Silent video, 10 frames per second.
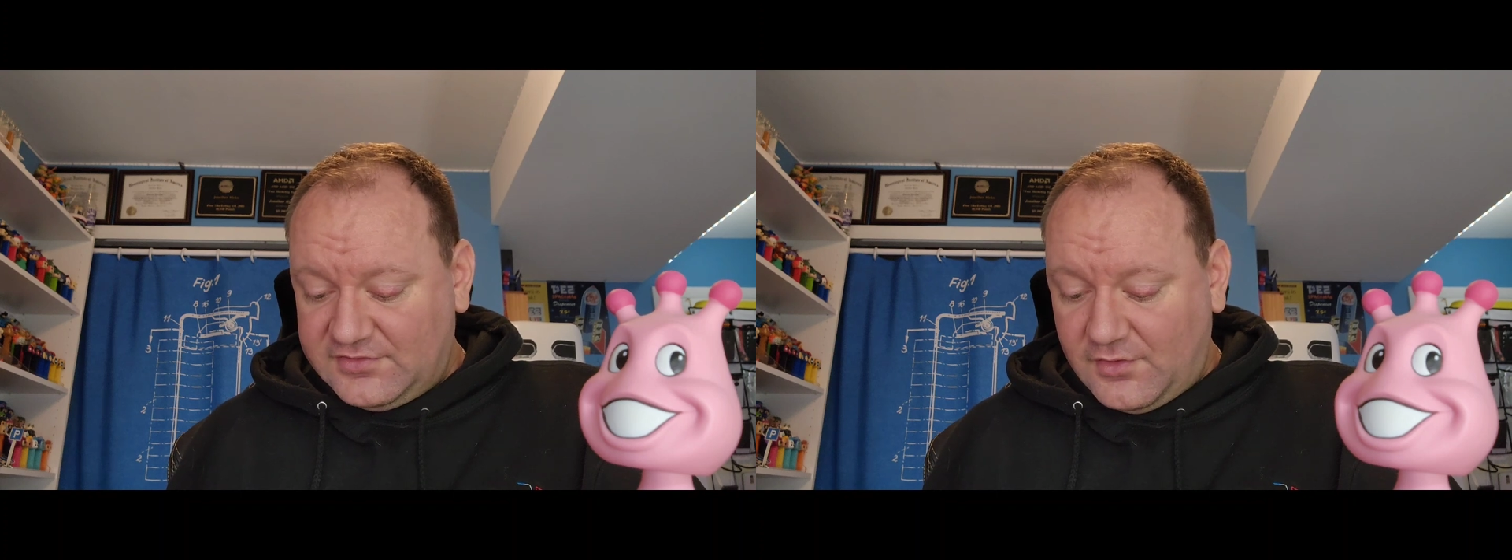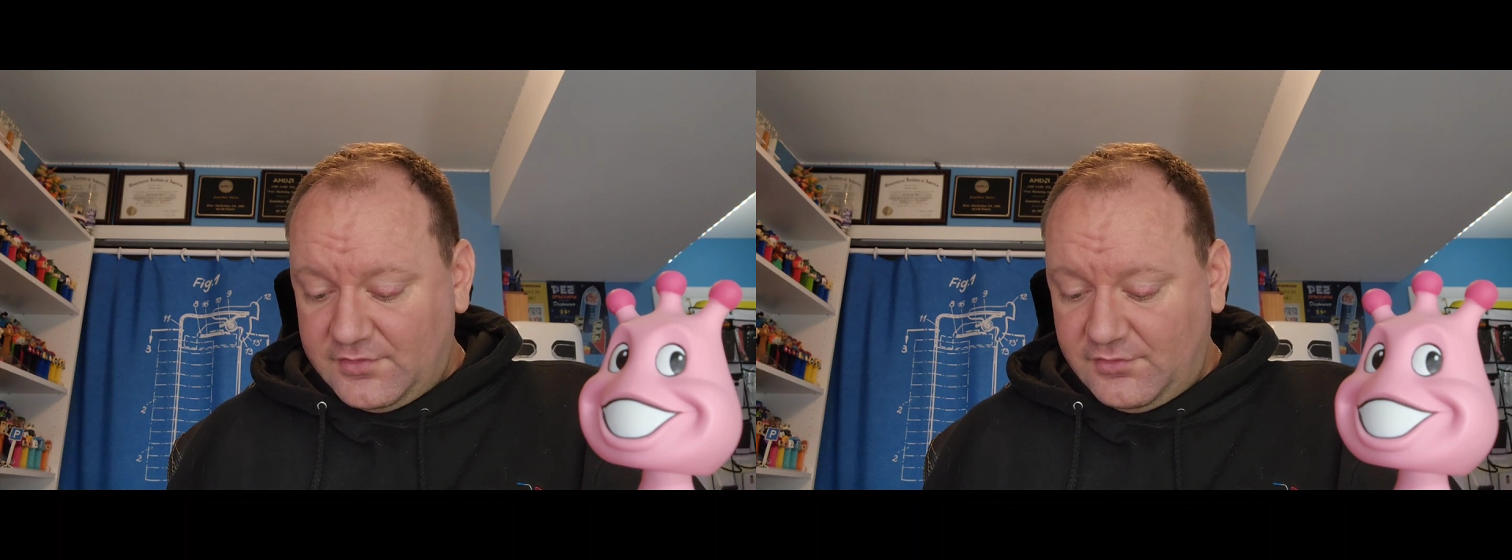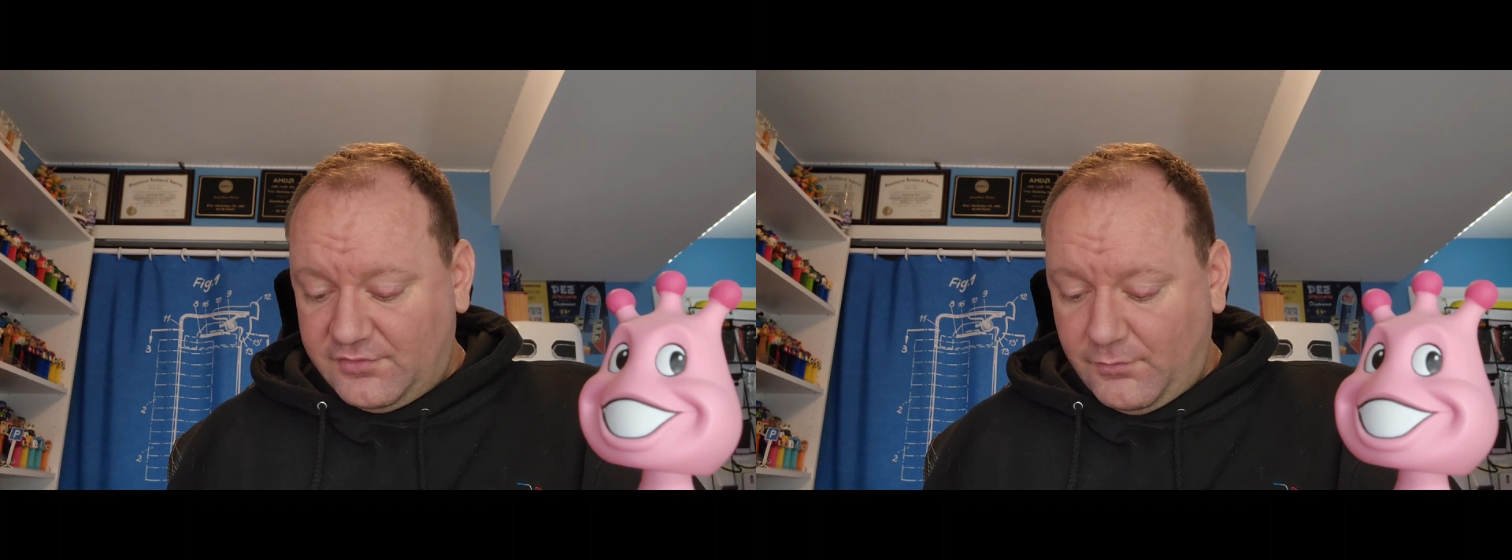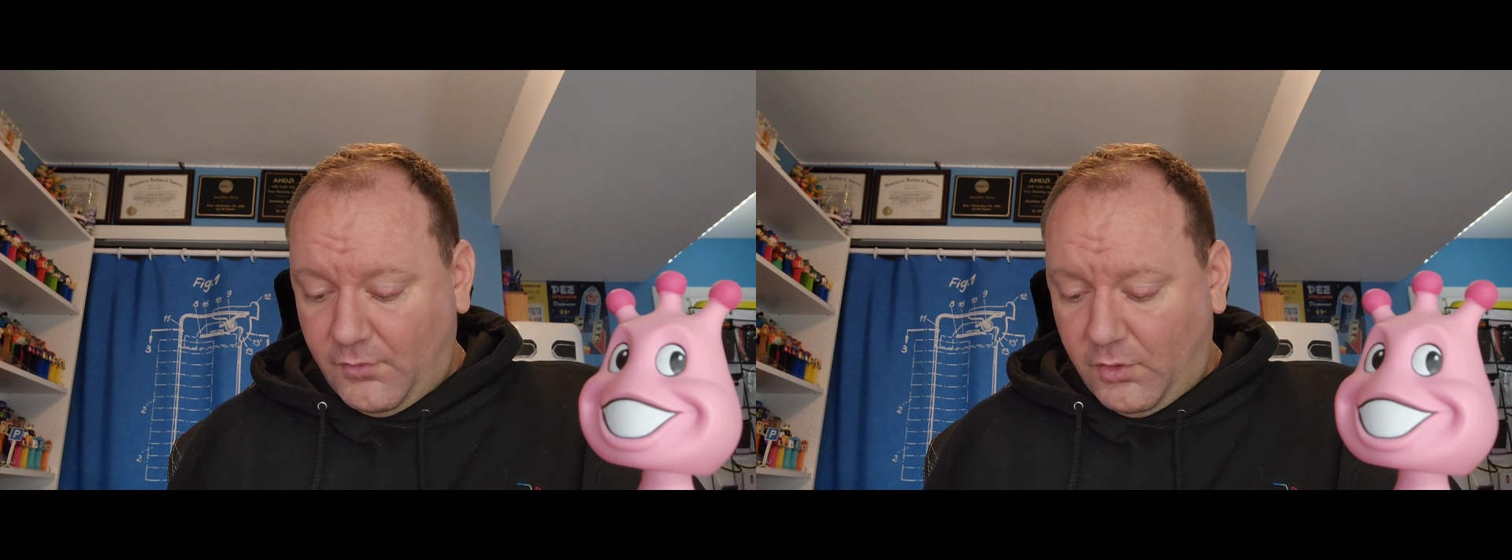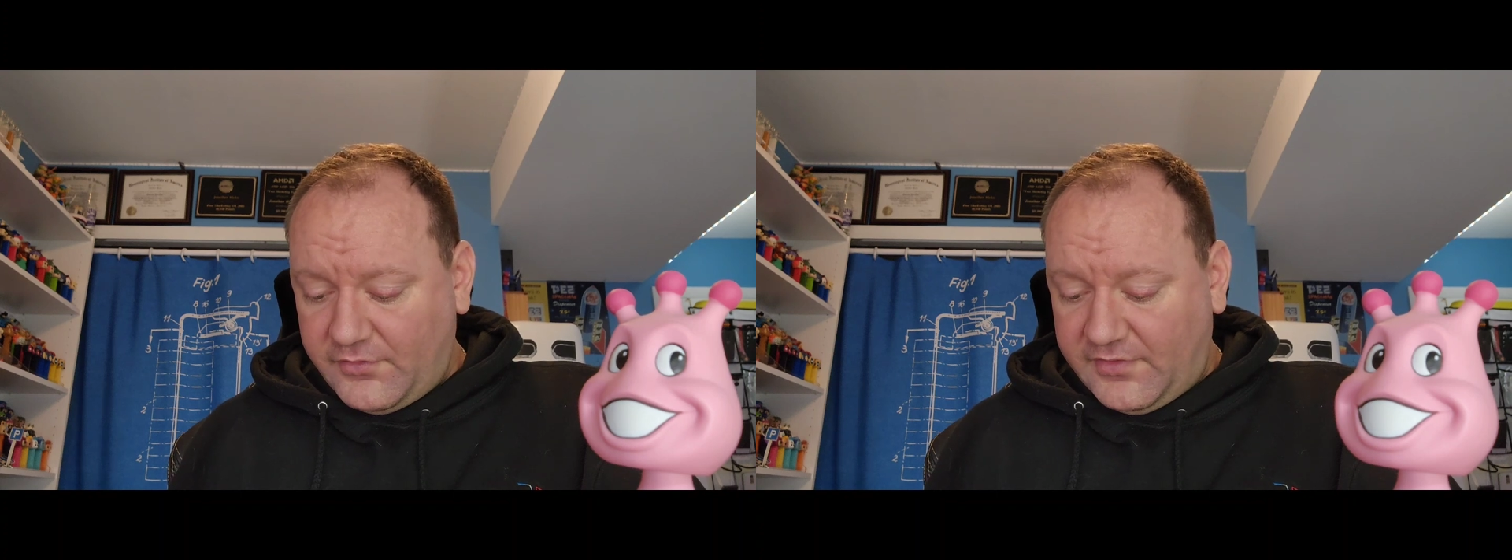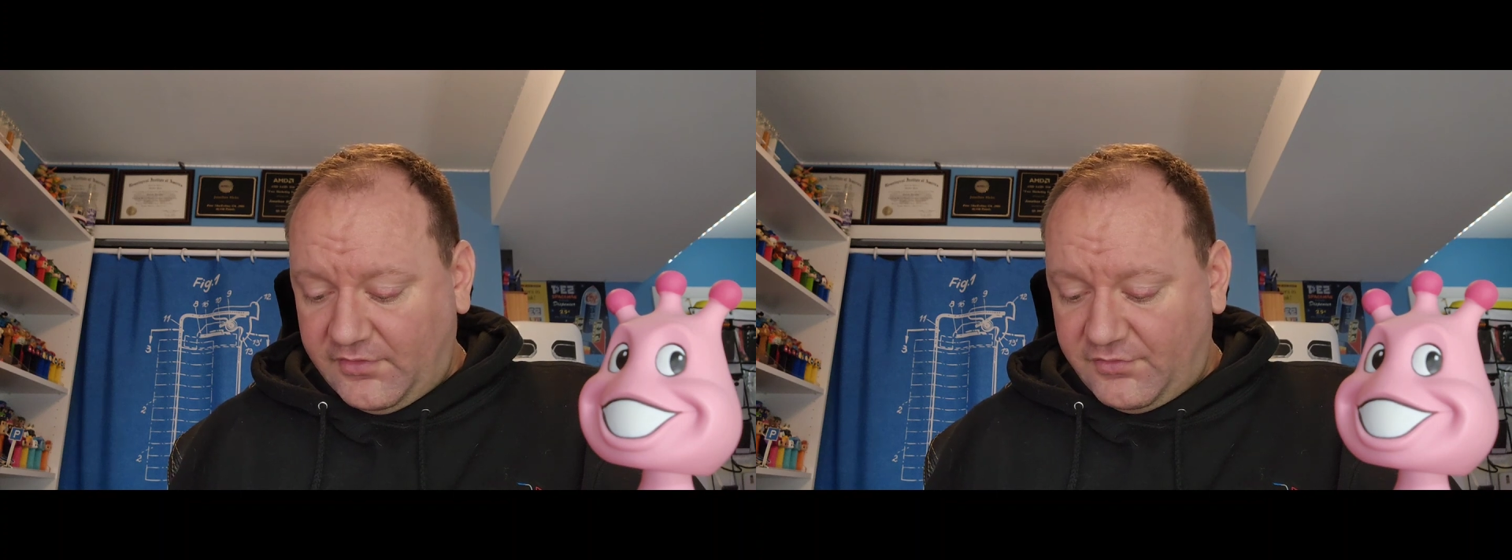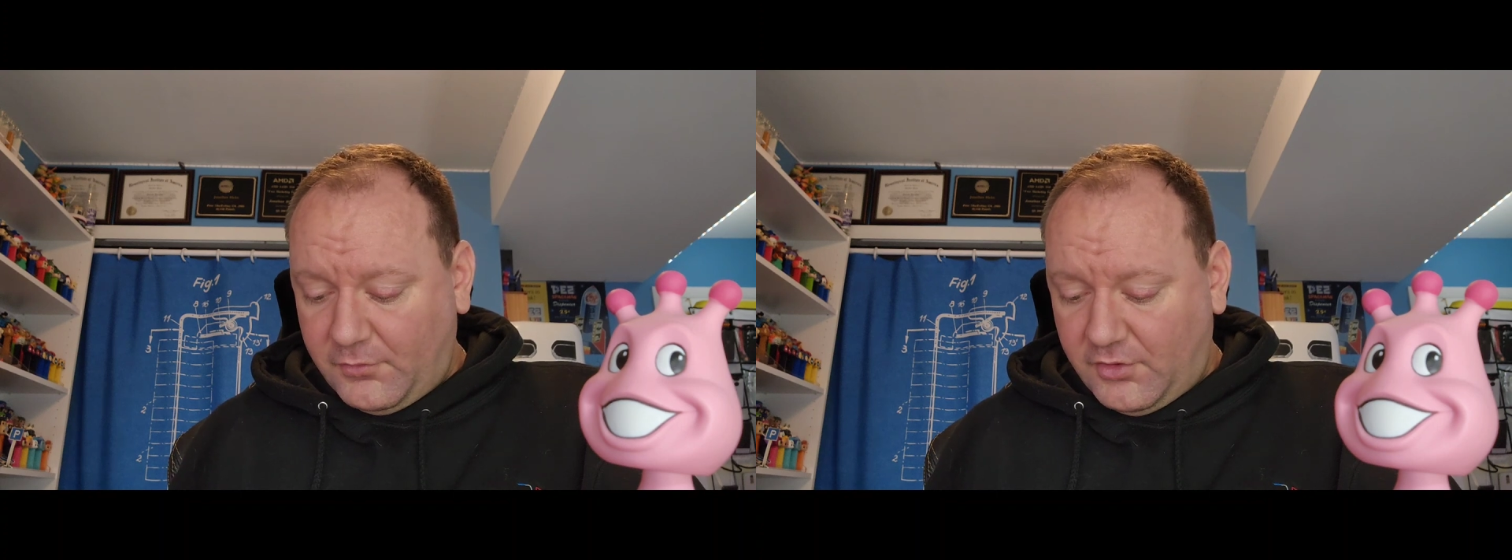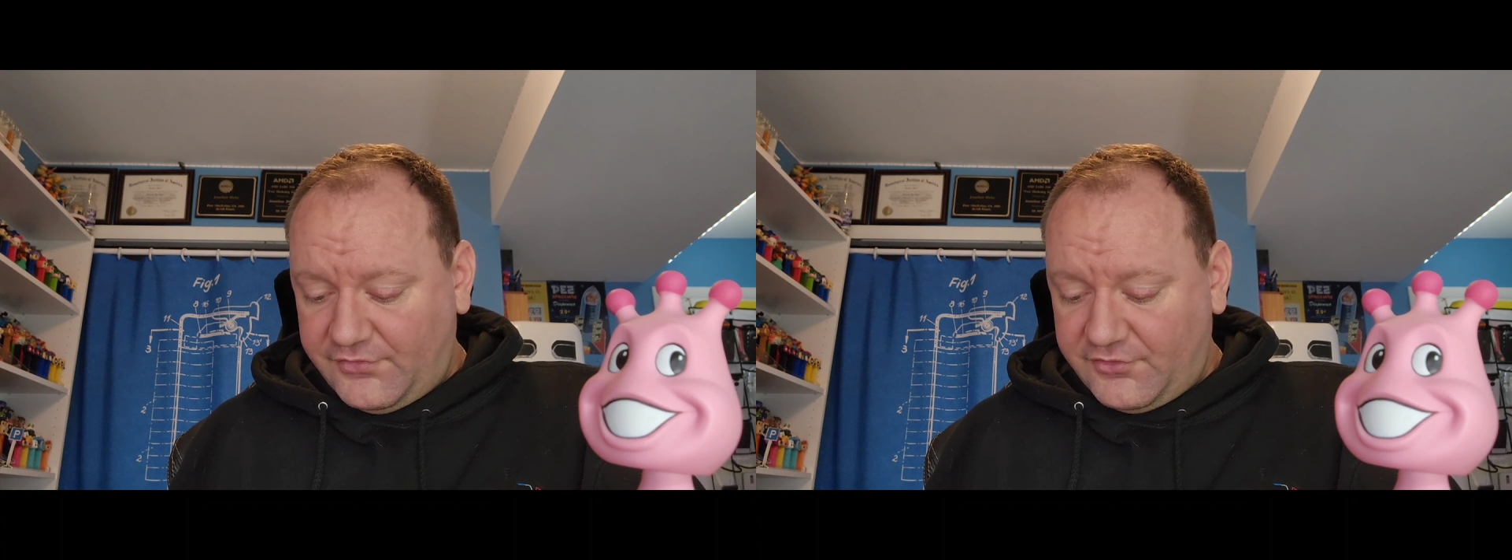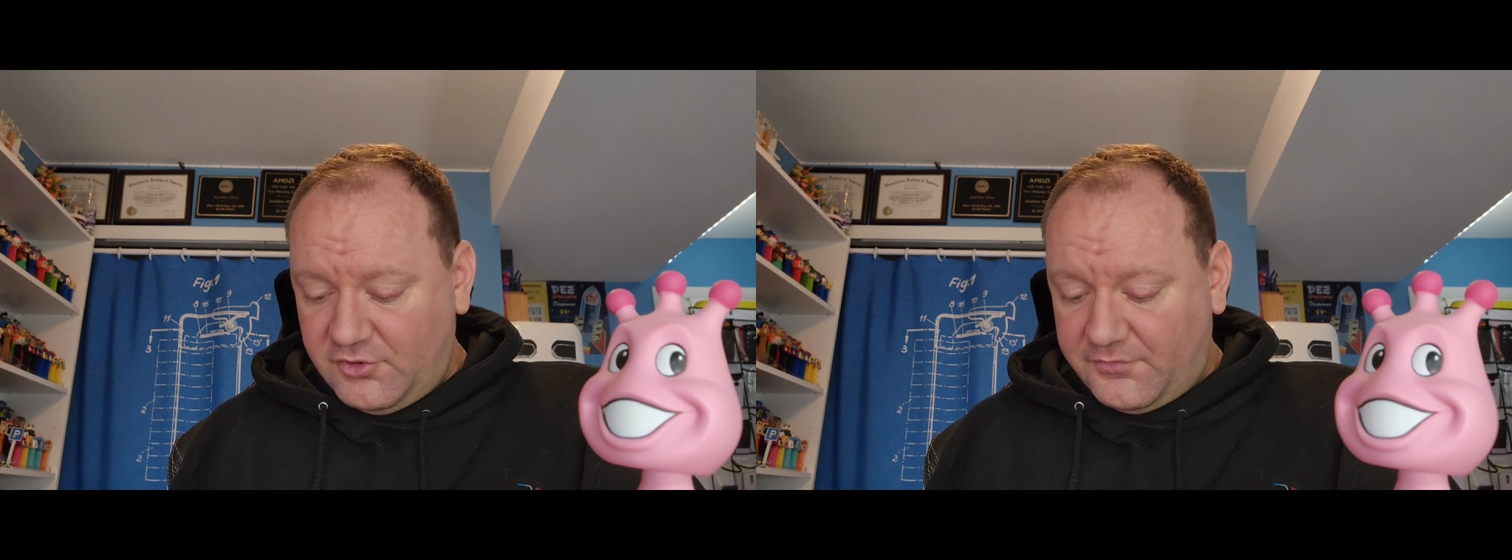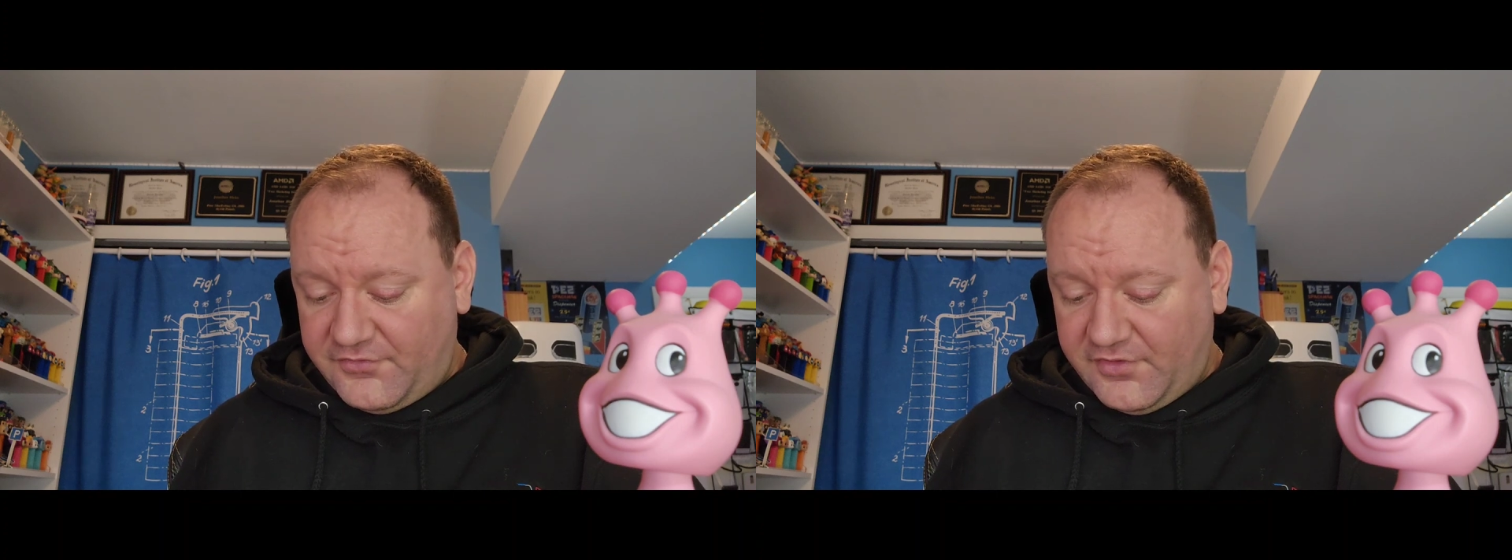don't use more than the small
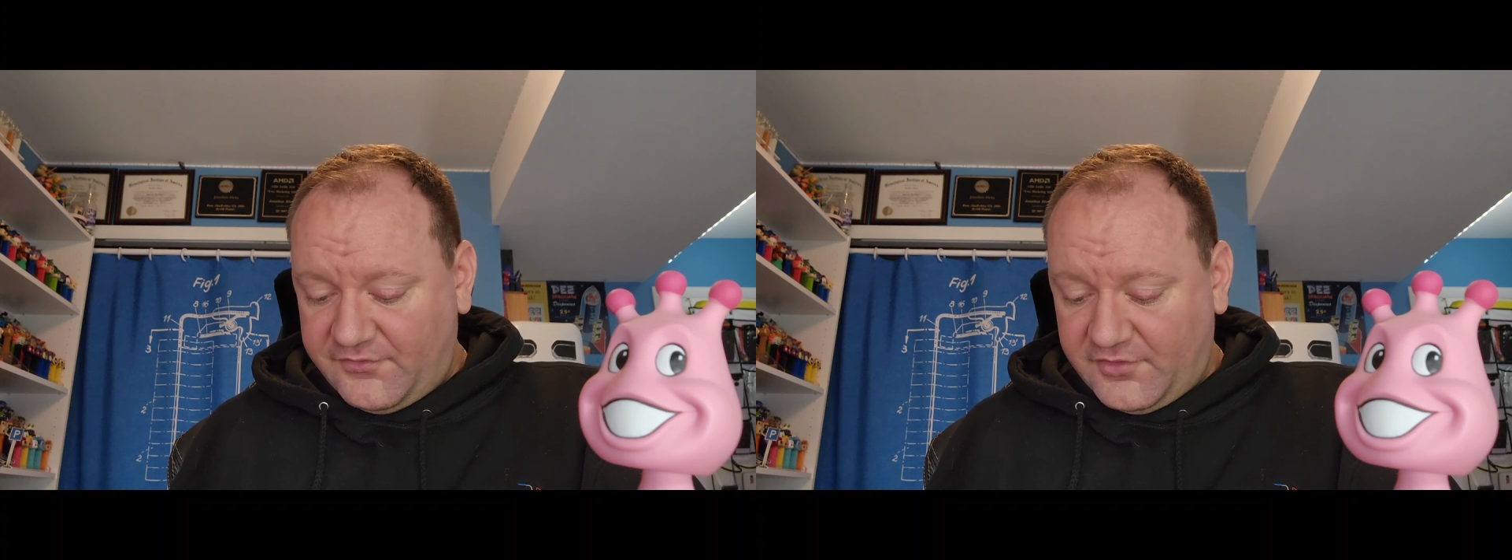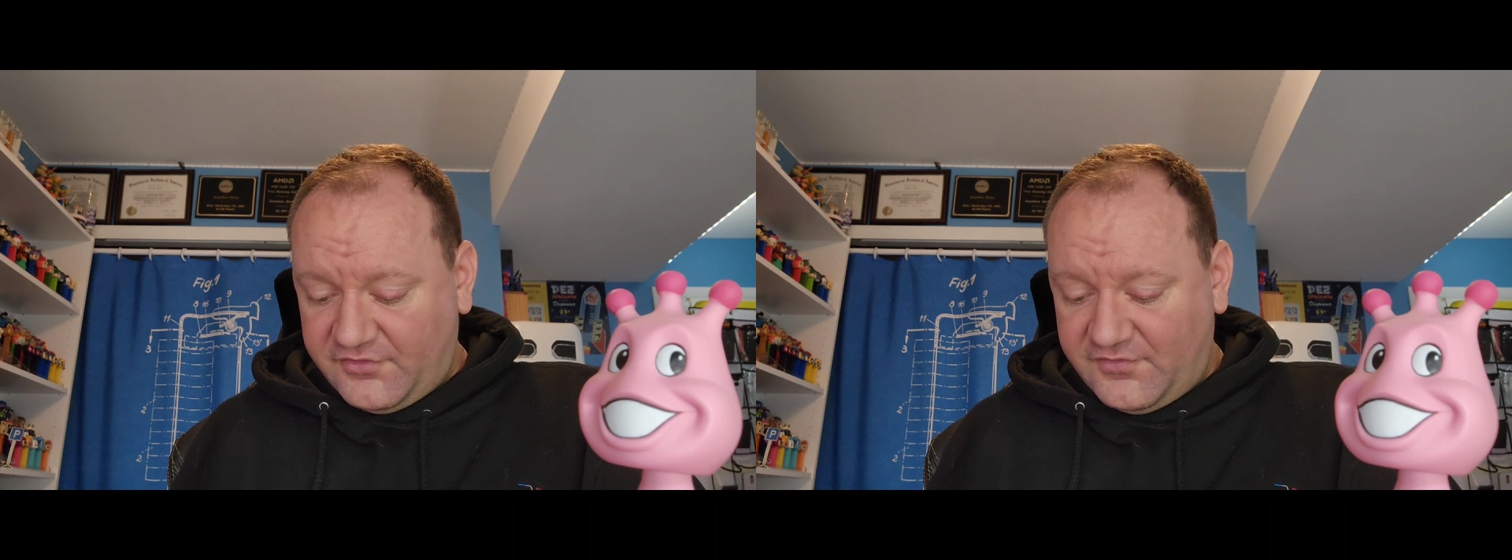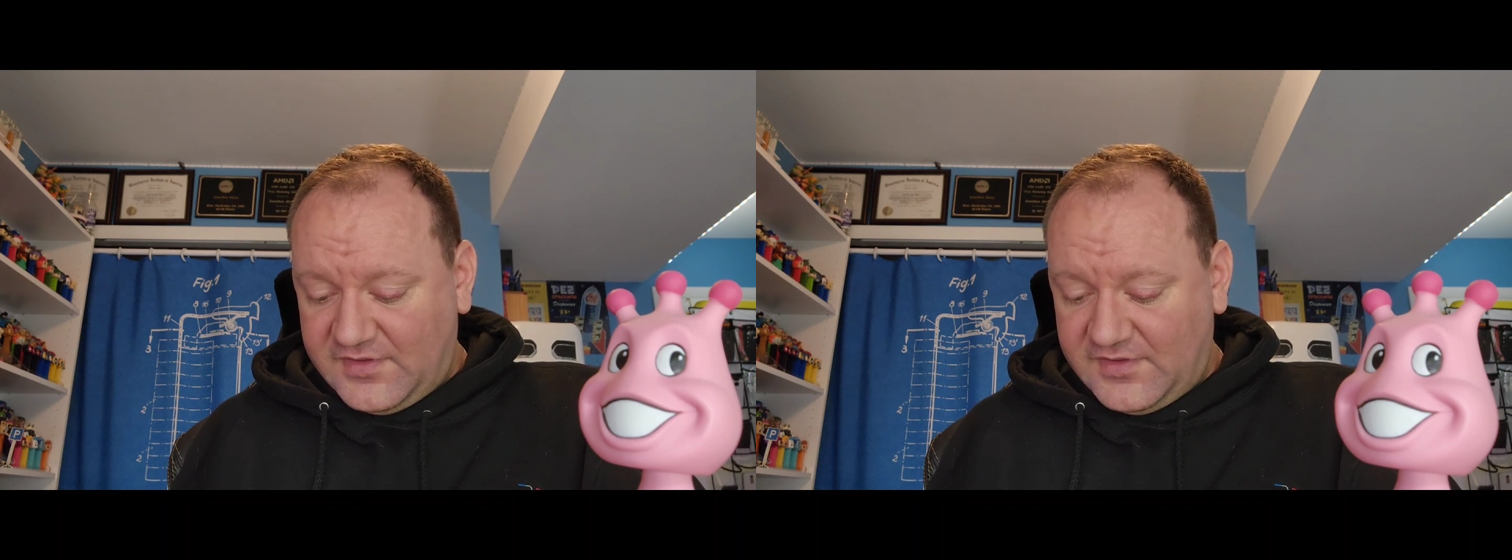scoop for the first